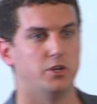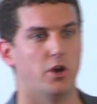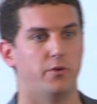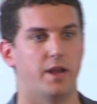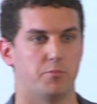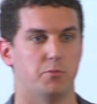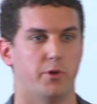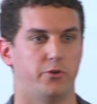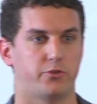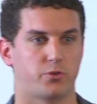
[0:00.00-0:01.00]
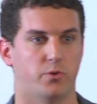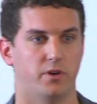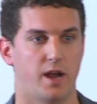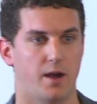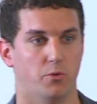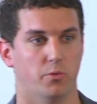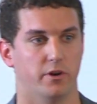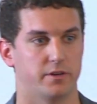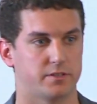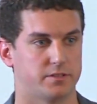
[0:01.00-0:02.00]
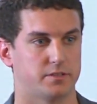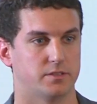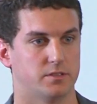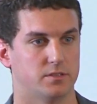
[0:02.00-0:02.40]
know Net Promoter Score, how it works?